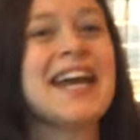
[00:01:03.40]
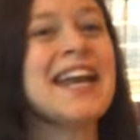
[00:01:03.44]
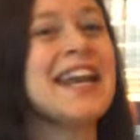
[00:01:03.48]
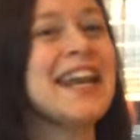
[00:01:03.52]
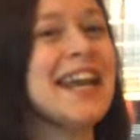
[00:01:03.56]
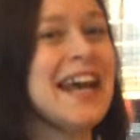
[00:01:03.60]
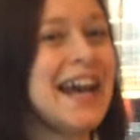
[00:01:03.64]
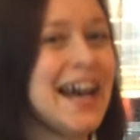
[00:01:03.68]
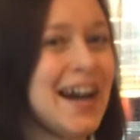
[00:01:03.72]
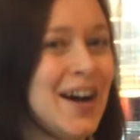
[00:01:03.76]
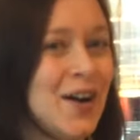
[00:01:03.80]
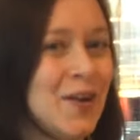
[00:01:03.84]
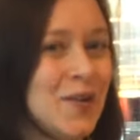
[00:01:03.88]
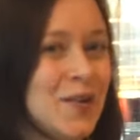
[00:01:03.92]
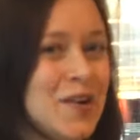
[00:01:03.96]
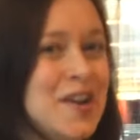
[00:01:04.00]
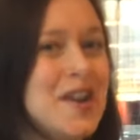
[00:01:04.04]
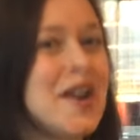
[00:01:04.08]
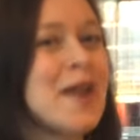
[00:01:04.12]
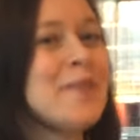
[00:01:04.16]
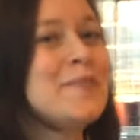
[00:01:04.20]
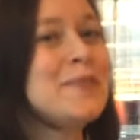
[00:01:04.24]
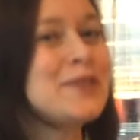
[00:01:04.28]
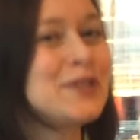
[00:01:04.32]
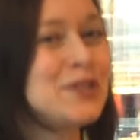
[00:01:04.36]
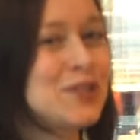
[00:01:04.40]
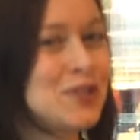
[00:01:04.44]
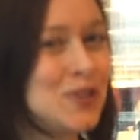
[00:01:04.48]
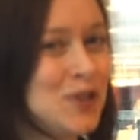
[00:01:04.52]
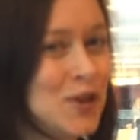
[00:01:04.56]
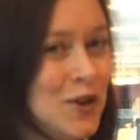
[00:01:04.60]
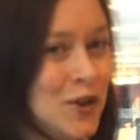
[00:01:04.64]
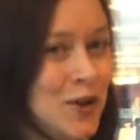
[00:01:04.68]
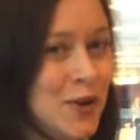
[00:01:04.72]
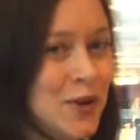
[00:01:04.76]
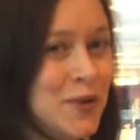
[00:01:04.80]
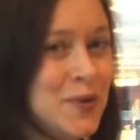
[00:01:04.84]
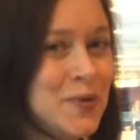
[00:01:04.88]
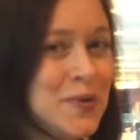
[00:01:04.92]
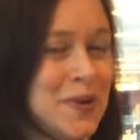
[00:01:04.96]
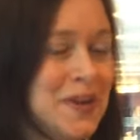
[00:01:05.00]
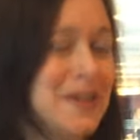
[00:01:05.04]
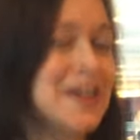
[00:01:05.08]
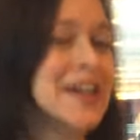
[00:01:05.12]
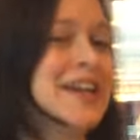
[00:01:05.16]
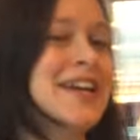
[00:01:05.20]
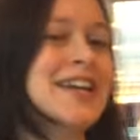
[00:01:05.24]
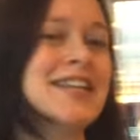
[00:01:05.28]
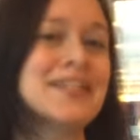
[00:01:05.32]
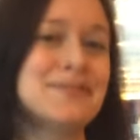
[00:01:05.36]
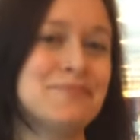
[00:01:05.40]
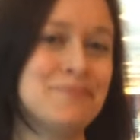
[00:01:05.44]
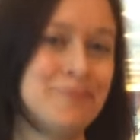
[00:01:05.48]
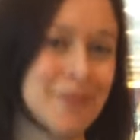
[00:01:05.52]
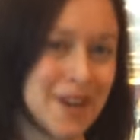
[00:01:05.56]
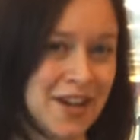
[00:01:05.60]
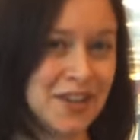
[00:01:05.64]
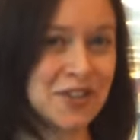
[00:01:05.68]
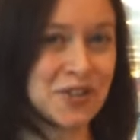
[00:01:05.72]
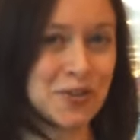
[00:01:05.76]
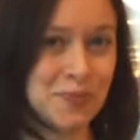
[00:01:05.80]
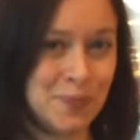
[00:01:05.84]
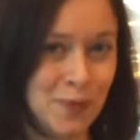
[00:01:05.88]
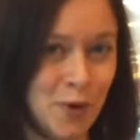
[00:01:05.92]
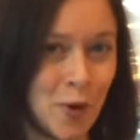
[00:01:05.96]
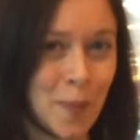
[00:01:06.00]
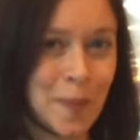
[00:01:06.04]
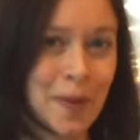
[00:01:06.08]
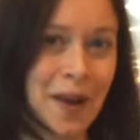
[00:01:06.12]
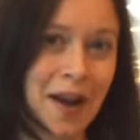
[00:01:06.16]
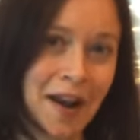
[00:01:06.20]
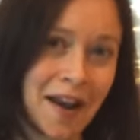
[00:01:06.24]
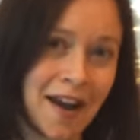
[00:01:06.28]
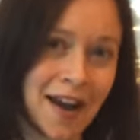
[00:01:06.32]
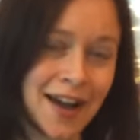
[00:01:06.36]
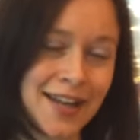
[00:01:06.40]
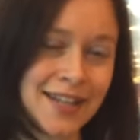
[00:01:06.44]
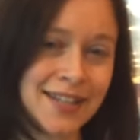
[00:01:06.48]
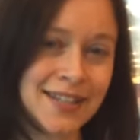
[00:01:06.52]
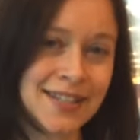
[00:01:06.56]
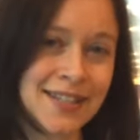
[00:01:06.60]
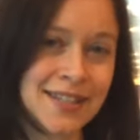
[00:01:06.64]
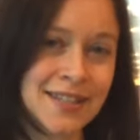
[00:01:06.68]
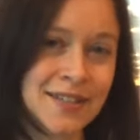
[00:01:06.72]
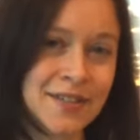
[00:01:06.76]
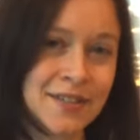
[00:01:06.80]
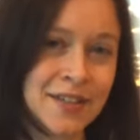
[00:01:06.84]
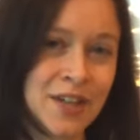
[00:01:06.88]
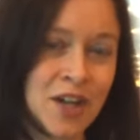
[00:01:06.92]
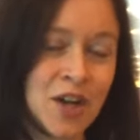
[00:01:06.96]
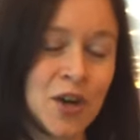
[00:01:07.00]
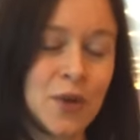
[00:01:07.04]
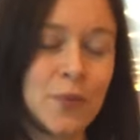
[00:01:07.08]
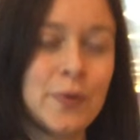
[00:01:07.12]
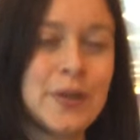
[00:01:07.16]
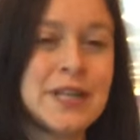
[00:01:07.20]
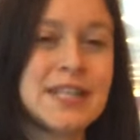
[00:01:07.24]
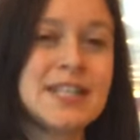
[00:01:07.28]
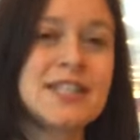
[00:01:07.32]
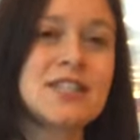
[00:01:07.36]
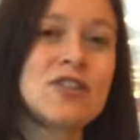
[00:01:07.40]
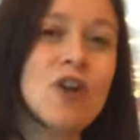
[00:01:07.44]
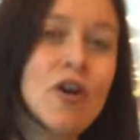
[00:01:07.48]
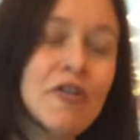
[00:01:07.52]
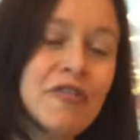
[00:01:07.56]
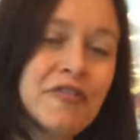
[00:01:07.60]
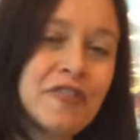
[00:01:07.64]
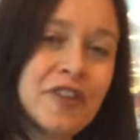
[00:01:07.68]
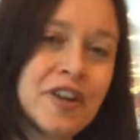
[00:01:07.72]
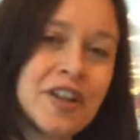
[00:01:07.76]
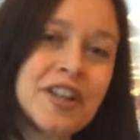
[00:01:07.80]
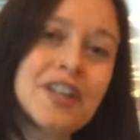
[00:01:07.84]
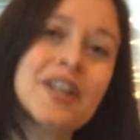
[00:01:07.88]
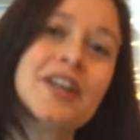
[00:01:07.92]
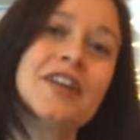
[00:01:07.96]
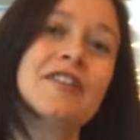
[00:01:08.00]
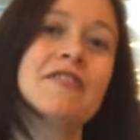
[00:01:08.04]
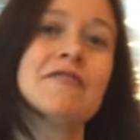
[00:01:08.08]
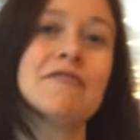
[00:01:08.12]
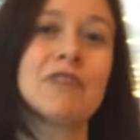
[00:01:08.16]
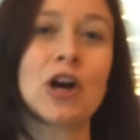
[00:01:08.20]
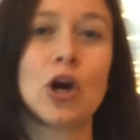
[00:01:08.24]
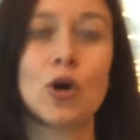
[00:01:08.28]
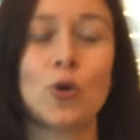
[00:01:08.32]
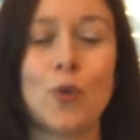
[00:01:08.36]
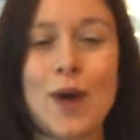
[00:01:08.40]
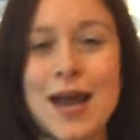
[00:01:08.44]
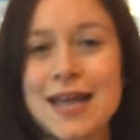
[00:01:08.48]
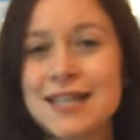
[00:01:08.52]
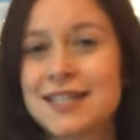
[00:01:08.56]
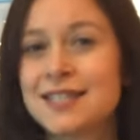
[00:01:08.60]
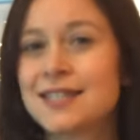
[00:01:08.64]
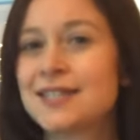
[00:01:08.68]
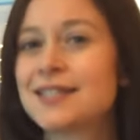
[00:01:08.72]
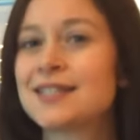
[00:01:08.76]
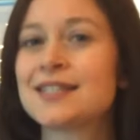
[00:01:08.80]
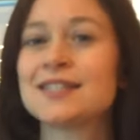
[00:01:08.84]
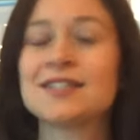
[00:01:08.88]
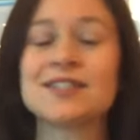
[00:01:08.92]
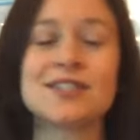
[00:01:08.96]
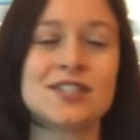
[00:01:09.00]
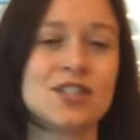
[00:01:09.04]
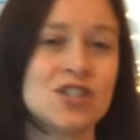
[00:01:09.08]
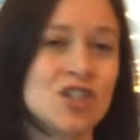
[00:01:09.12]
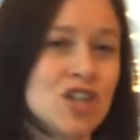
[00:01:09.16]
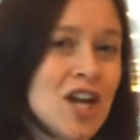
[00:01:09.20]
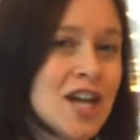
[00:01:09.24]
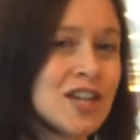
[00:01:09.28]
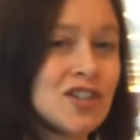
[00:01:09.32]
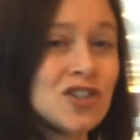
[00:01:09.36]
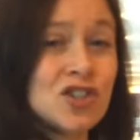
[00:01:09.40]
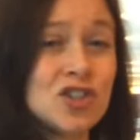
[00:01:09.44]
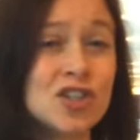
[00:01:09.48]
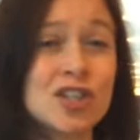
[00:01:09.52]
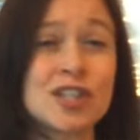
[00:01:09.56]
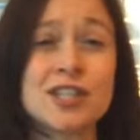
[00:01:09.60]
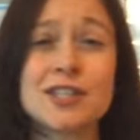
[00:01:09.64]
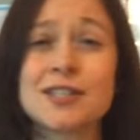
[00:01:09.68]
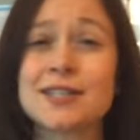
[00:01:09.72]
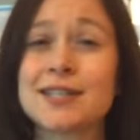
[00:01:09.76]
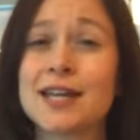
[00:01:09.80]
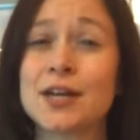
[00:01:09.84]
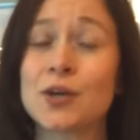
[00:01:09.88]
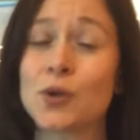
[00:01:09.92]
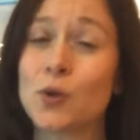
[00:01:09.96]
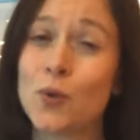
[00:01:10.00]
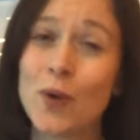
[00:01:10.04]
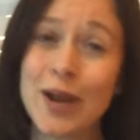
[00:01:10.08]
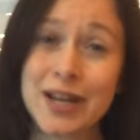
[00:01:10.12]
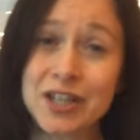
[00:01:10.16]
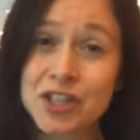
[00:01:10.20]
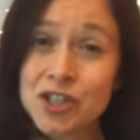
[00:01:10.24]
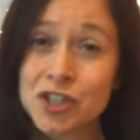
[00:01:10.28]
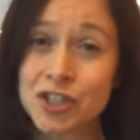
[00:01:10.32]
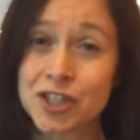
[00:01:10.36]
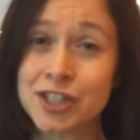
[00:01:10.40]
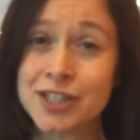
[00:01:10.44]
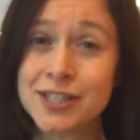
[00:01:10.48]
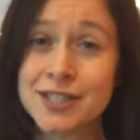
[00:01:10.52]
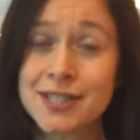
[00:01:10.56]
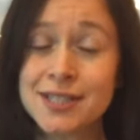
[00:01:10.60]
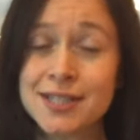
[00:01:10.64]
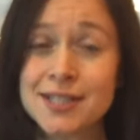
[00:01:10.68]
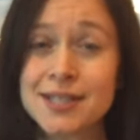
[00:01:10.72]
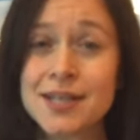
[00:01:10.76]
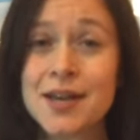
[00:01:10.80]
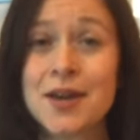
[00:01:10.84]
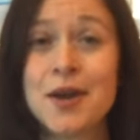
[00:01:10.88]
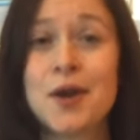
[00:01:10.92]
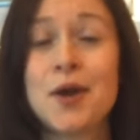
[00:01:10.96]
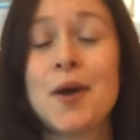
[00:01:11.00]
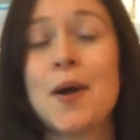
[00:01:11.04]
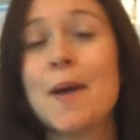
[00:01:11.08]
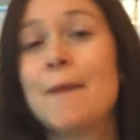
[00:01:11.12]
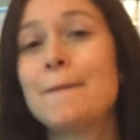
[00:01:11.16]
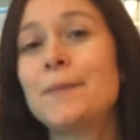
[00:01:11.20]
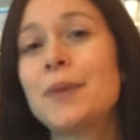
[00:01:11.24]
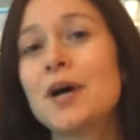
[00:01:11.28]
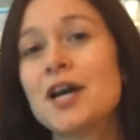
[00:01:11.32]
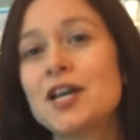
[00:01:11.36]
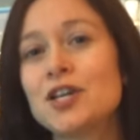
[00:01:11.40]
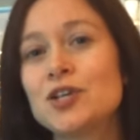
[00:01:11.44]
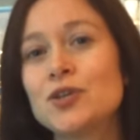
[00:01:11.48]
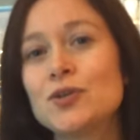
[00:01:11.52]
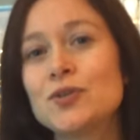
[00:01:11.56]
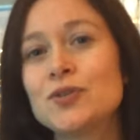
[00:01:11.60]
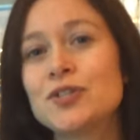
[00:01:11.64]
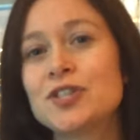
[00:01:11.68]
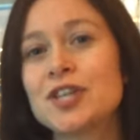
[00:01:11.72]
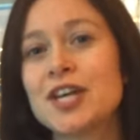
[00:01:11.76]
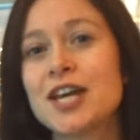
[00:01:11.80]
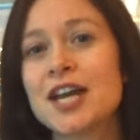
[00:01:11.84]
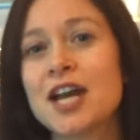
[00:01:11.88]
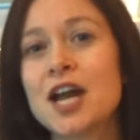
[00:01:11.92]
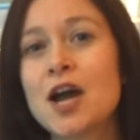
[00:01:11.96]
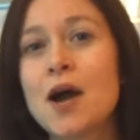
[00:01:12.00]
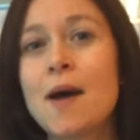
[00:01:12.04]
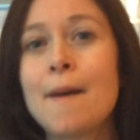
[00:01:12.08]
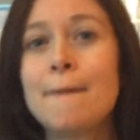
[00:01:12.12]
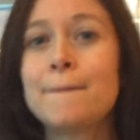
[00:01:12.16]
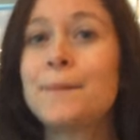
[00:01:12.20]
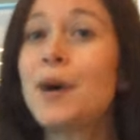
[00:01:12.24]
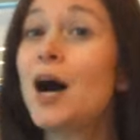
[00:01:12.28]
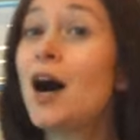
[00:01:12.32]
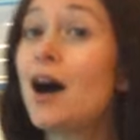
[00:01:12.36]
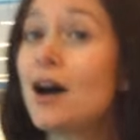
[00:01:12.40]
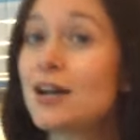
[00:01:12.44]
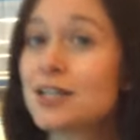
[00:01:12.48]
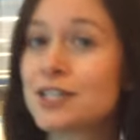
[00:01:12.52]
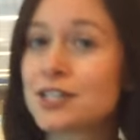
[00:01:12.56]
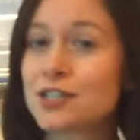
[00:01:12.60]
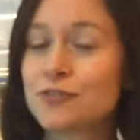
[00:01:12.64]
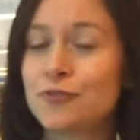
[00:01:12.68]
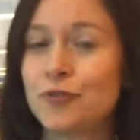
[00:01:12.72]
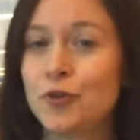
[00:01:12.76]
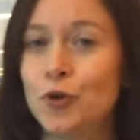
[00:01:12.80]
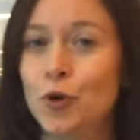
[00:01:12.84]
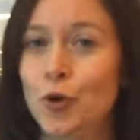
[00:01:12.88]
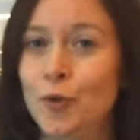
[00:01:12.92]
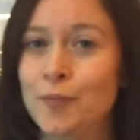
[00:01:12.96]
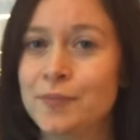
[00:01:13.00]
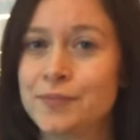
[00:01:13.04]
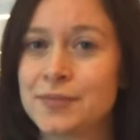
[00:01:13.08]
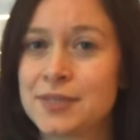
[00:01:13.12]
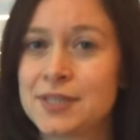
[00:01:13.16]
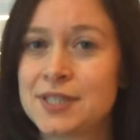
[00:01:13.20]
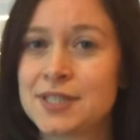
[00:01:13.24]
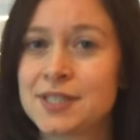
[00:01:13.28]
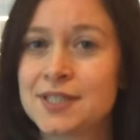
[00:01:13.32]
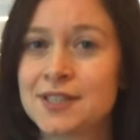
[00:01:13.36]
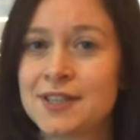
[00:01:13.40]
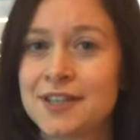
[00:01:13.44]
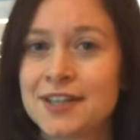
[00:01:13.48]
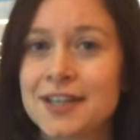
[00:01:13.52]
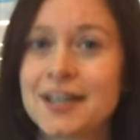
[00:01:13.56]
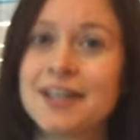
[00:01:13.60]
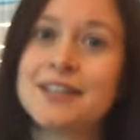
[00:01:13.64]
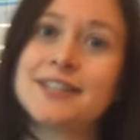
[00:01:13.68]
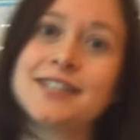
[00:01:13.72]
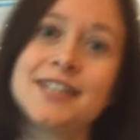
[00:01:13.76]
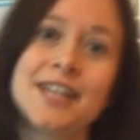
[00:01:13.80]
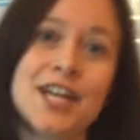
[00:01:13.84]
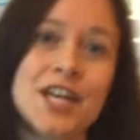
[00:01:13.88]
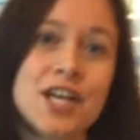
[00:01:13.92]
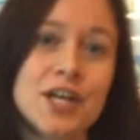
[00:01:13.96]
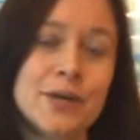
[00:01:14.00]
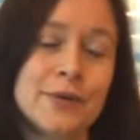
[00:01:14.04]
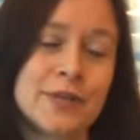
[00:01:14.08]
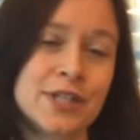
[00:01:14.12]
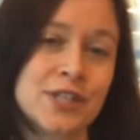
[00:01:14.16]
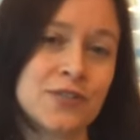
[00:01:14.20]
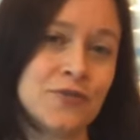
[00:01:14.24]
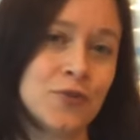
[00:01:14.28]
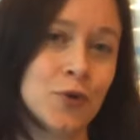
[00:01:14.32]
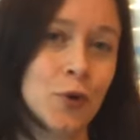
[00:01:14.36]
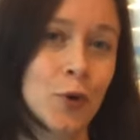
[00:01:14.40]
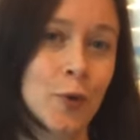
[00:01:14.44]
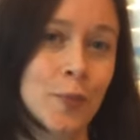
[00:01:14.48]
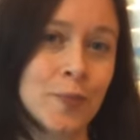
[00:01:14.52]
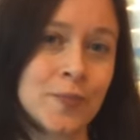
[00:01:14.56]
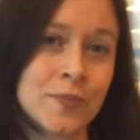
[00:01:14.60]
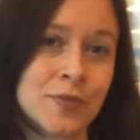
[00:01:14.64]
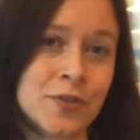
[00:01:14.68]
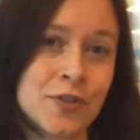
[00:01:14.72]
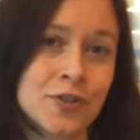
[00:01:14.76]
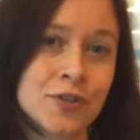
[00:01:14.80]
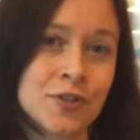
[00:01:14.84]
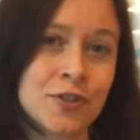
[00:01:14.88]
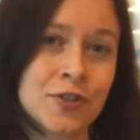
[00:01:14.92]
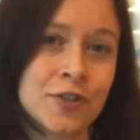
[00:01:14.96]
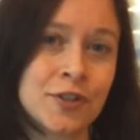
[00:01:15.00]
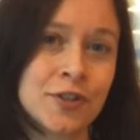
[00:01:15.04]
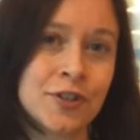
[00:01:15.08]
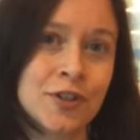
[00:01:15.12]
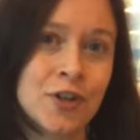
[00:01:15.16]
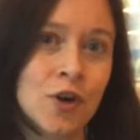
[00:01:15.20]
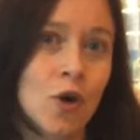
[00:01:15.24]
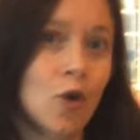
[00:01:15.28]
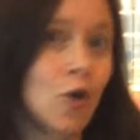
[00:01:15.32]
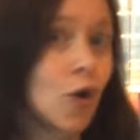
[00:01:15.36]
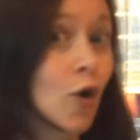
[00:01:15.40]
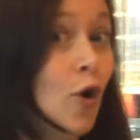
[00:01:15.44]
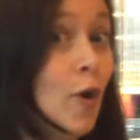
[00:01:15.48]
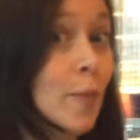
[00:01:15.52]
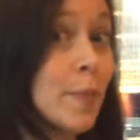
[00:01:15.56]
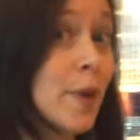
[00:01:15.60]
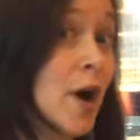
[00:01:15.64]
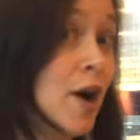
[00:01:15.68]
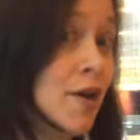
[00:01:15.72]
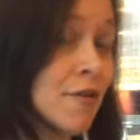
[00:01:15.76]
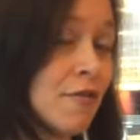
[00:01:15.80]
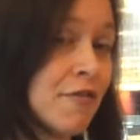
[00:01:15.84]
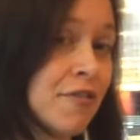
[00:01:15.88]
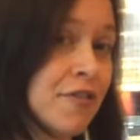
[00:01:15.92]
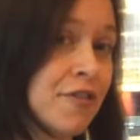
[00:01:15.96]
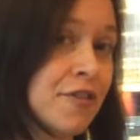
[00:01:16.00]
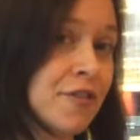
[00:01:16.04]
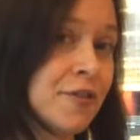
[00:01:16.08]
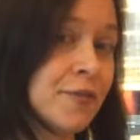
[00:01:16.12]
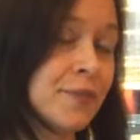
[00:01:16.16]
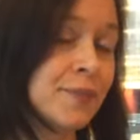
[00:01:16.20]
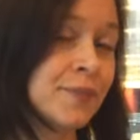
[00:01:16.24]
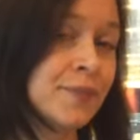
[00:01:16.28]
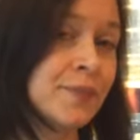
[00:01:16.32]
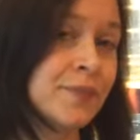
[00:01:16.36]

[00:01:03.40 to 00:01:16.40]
Now, number two is much more polite. We soften requests and suggestions and questions by using past forms, continuous forms, or both.